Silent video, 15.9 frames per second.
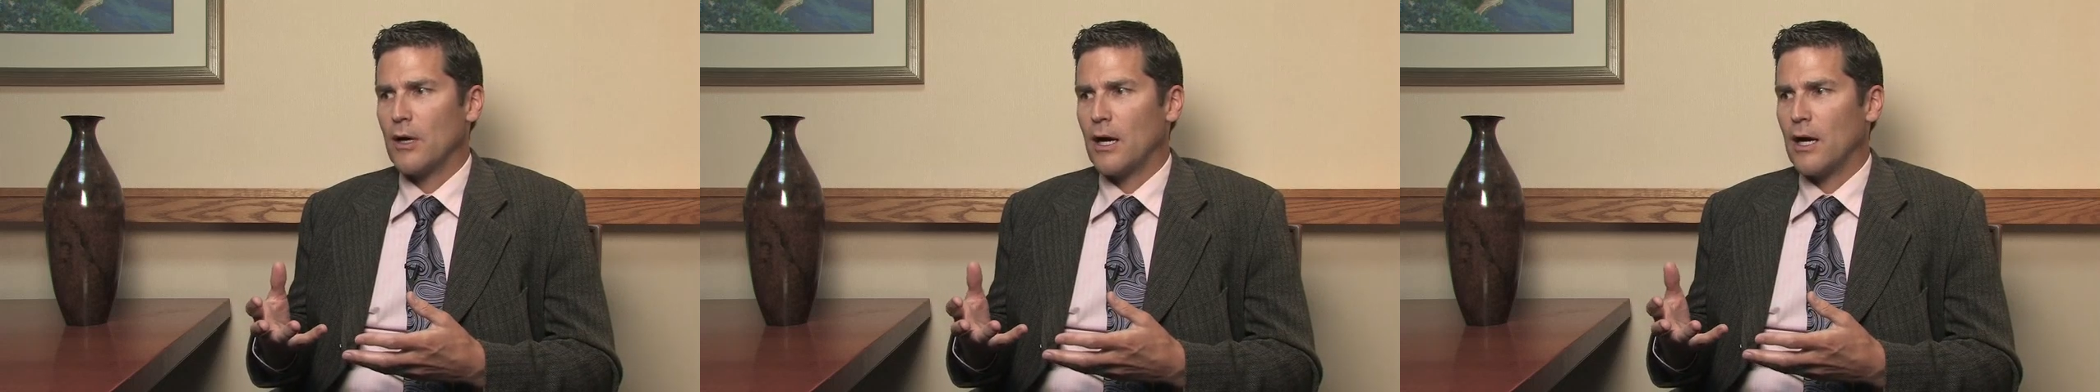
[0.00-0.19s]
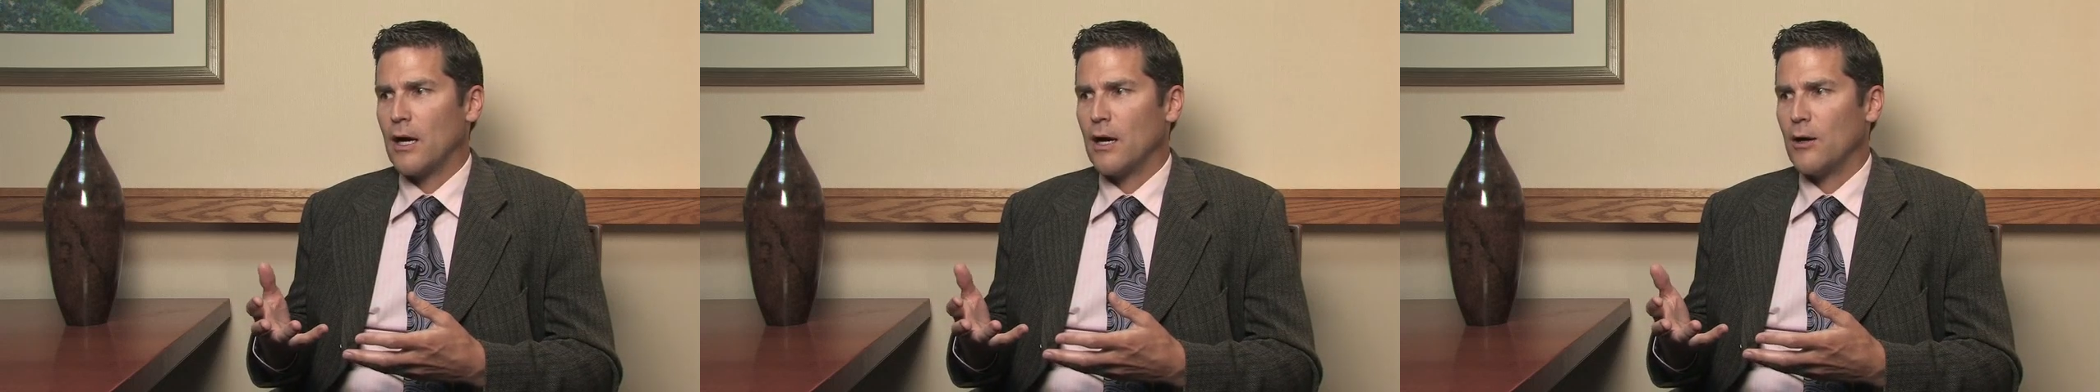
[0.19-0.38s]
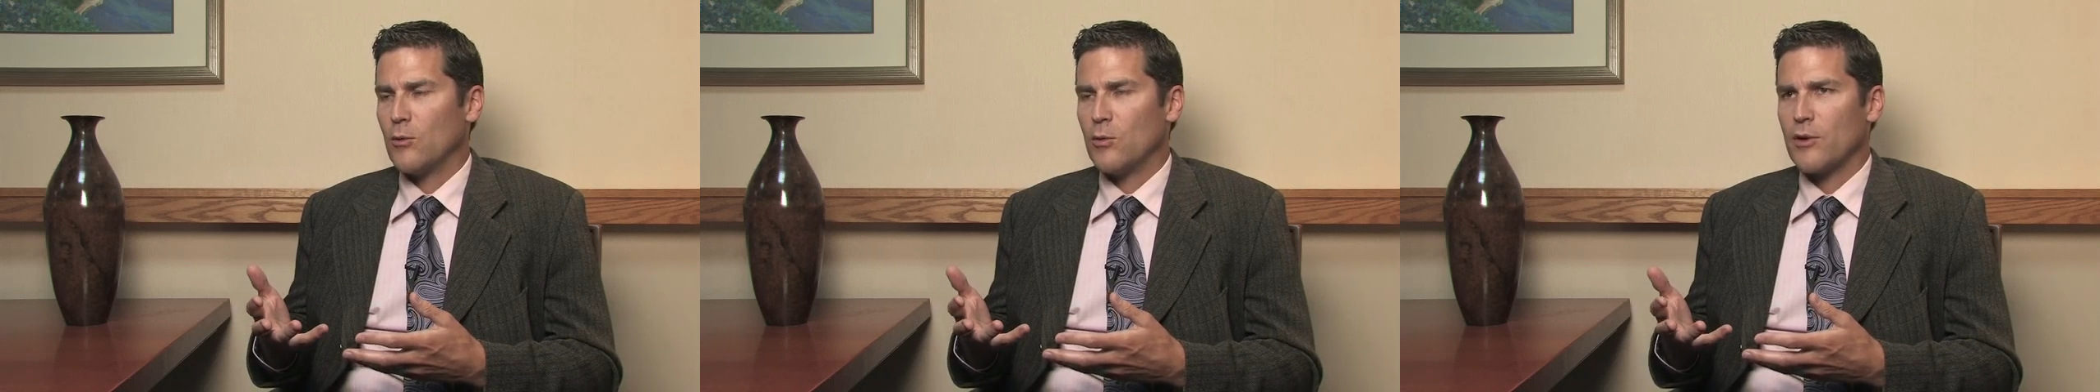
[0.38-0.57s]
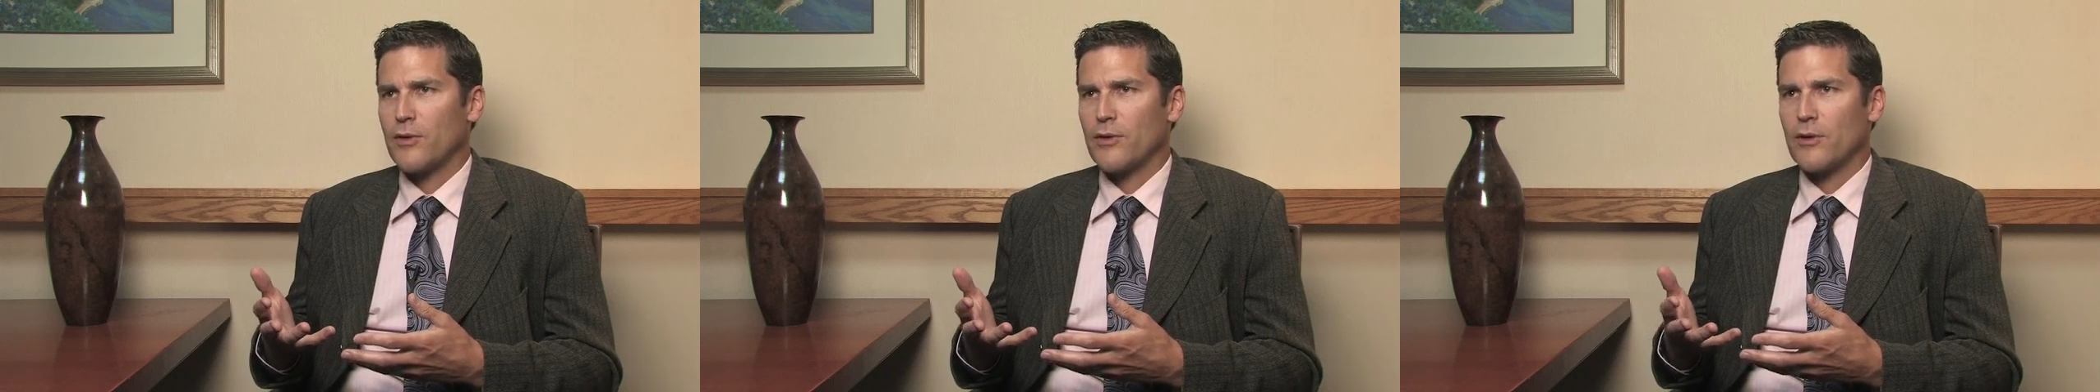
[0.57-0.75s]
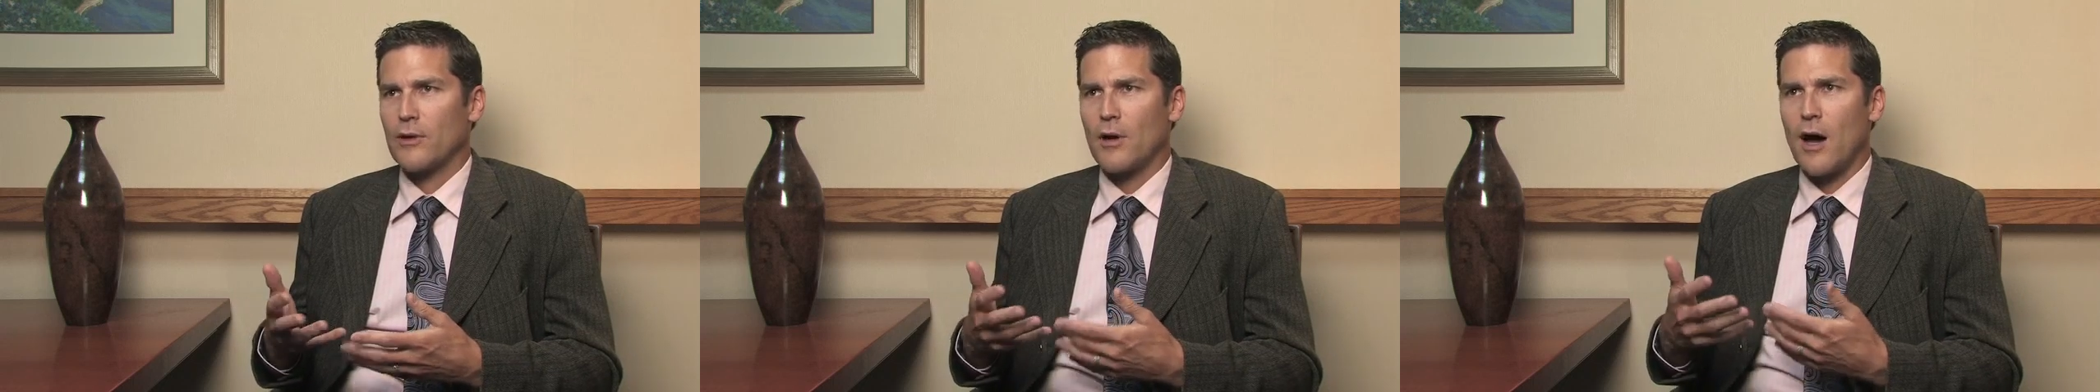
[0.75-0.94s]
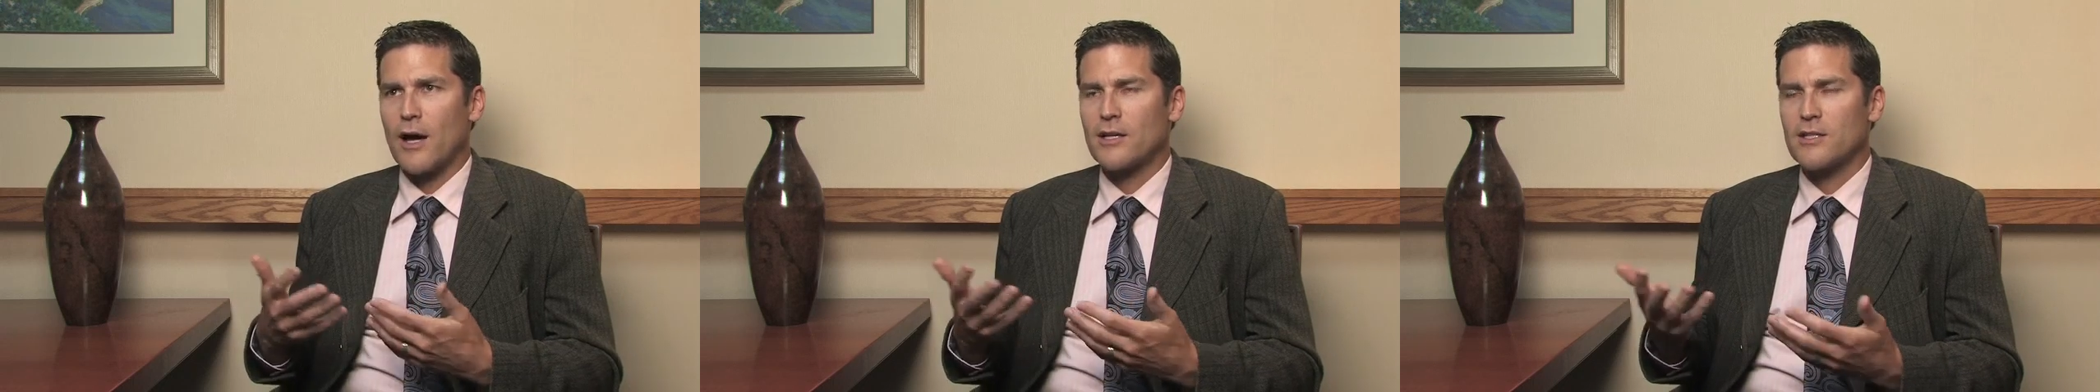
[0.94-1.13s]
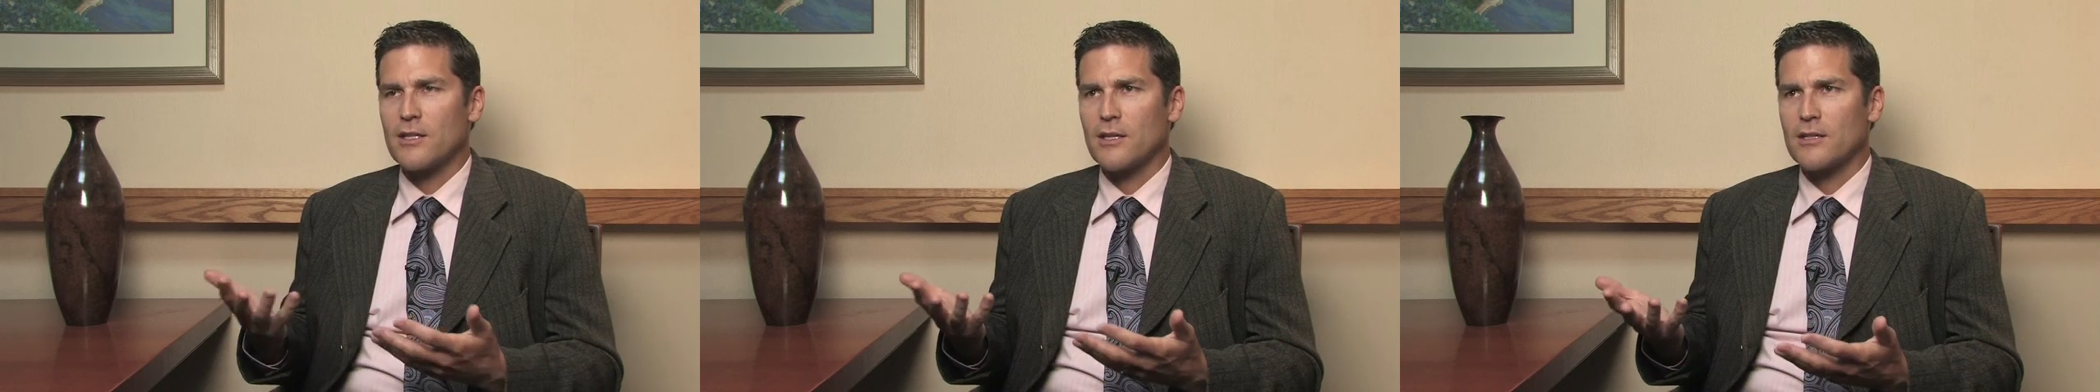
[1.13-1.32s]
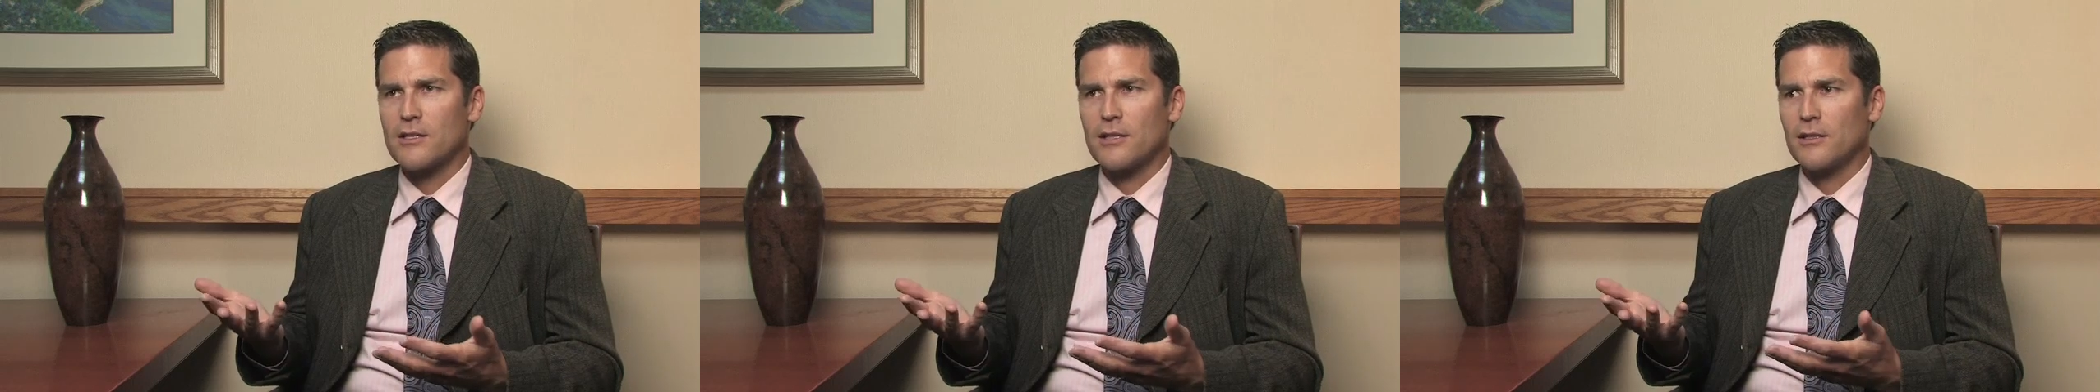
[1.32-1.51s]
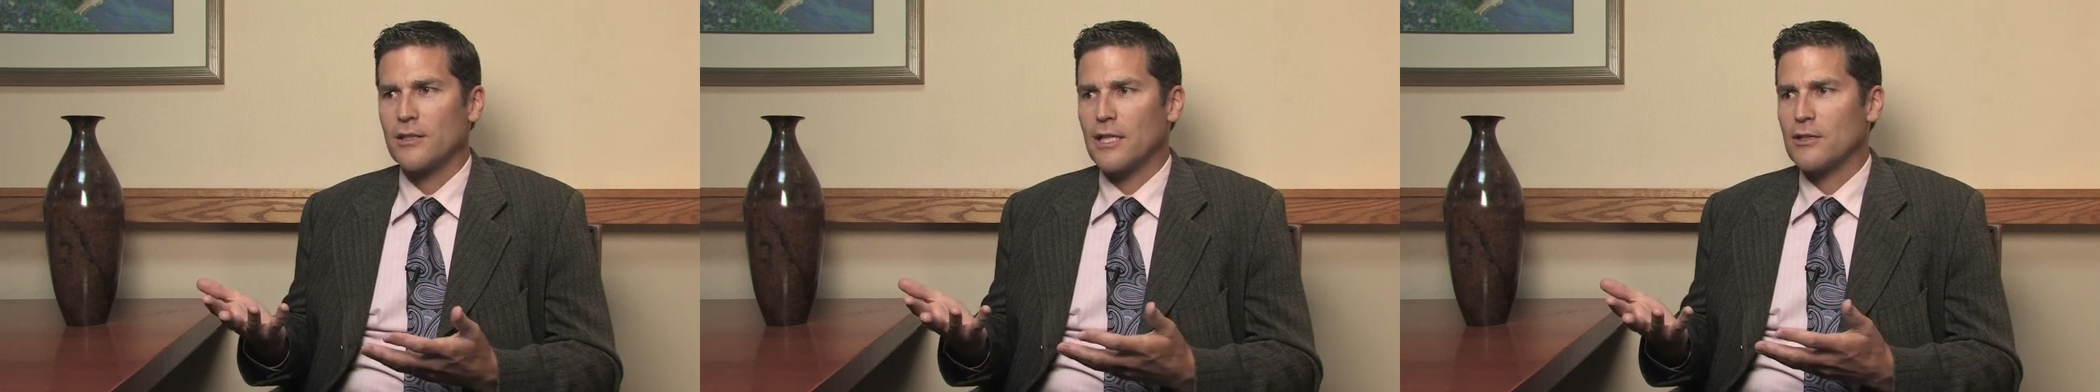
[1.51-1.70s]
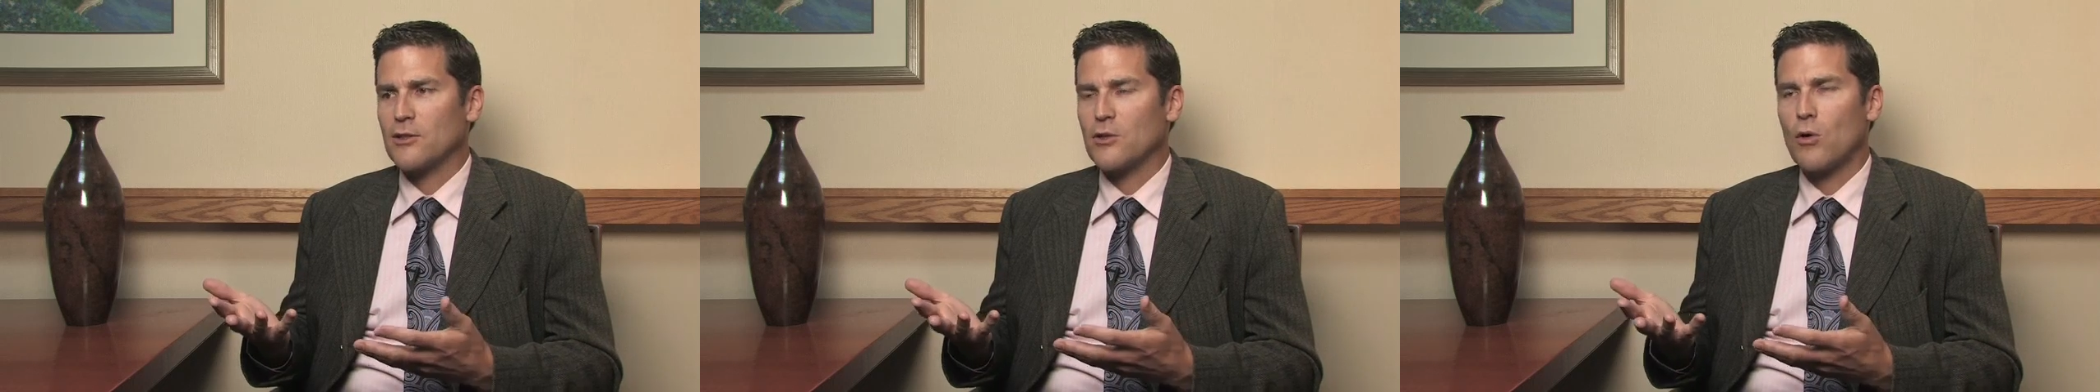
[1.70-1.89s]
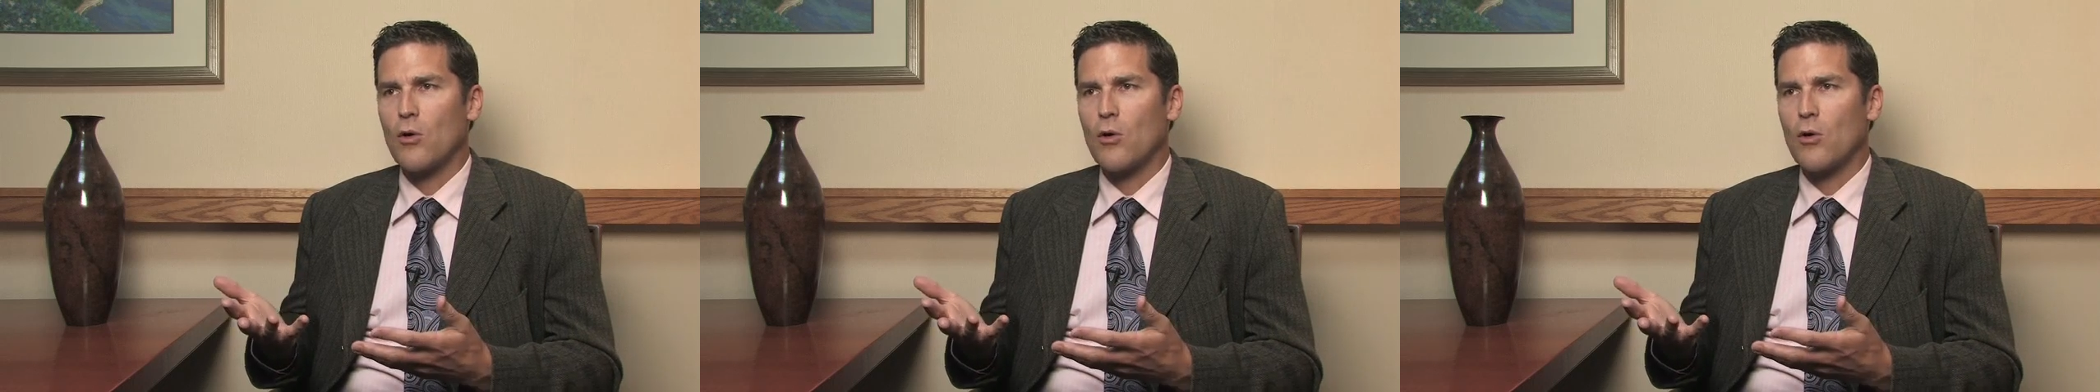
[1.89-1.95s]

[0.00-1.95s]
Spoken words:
with an oxyacetylene